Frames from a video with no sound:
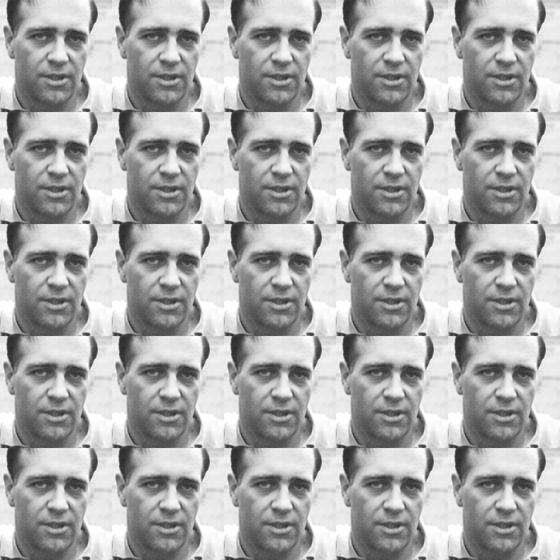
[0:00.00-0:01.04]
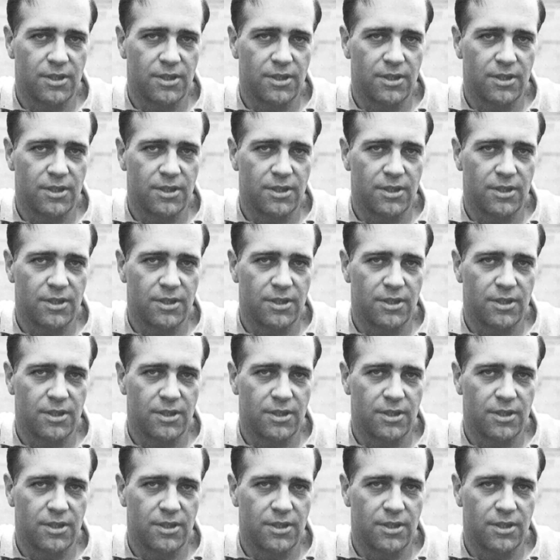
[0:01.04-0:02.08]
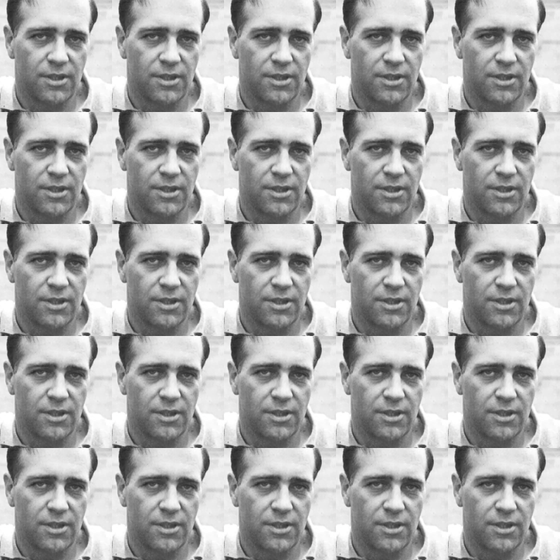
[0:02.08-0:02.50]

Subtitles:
The face doesn't move, so there is nothing to read.